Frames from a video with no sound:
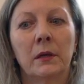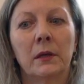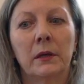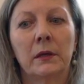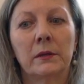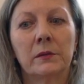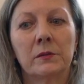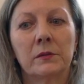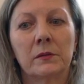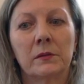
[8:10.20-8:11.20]

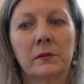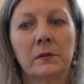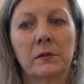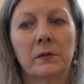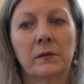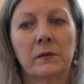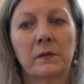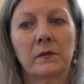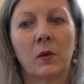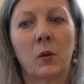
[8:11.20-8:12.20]
And
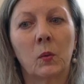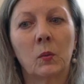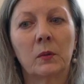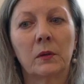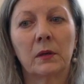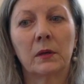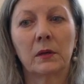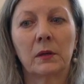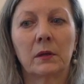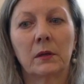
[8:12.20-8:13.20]
so
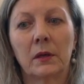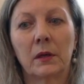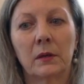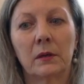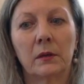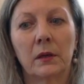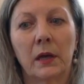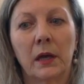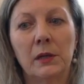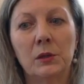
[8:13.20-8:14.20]

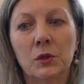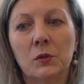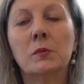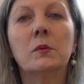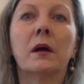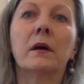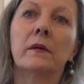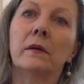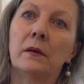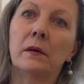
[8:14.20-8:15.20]
I knew
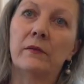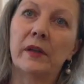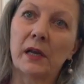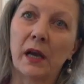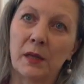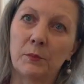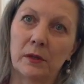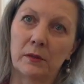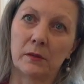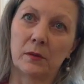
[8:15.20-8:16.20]
when
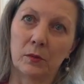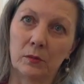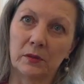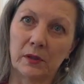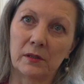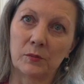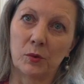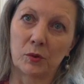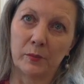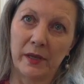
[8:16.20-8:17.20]
I'm older and
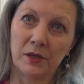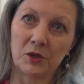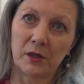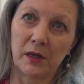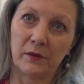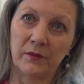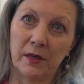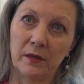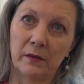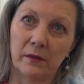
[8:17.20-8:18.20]
more mature, I
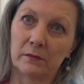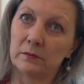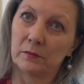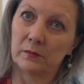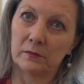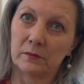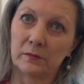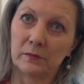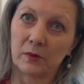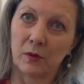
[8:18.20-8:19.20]
will
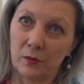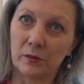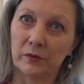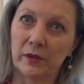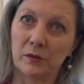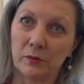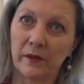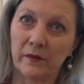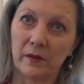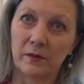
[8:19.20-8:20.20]
go to the
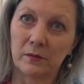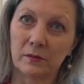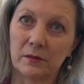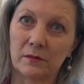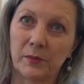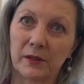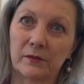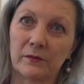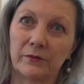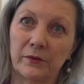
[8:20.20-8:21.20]
Jung Institute,
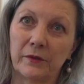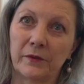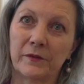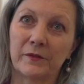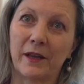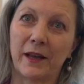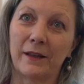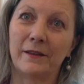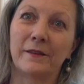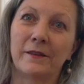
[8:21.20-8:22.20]
but first
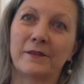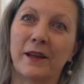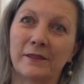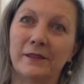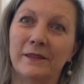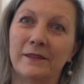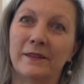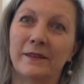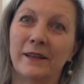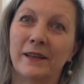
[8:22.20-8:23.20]
I studied
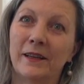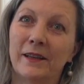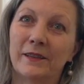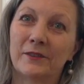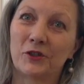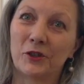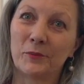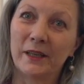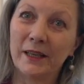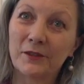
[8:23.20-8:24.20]

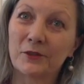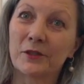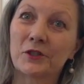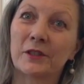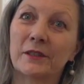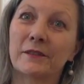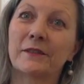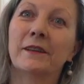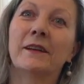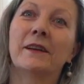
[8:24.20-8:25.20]
German literature,